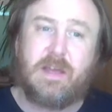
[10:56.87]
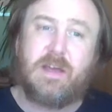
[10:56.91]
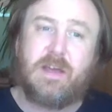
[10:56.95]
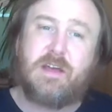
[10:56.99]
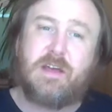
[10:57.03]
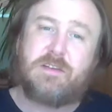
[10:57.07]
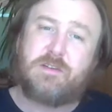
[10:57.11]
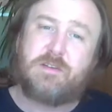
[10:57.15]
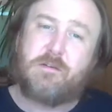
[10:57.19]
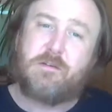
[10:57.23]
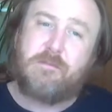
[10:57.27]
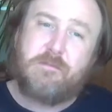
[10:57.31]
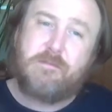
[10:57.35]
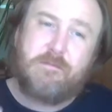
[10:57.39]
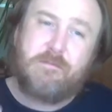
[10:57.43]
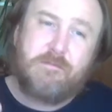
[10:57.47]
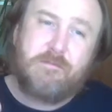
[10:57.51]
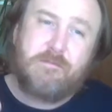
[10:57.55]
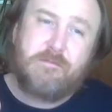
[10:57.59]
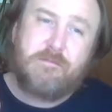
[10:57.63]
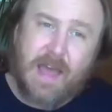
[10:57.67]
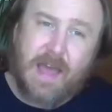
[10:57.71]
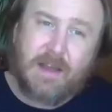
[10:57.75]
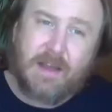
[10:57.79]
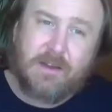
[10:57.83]
So
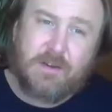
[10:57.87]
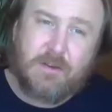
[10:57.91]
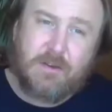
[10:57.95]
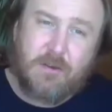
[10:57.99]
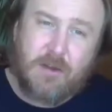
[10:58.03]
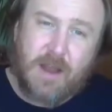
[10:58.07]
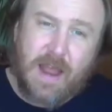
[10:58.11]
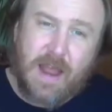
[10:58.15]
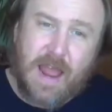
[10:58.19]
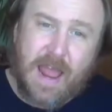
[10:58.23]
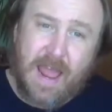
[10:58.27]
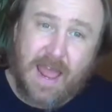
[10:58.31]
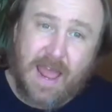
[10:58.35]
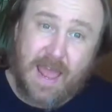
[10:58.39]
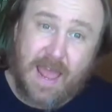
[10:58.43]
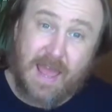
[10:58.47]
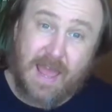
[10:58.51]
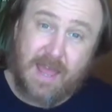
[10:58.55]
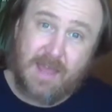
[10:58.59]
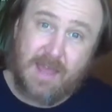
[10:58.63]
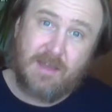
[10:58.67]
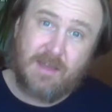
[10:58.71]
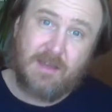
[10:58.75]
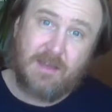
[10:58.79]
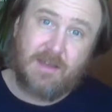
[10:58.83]
factor
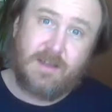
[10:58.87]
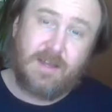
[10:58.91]
A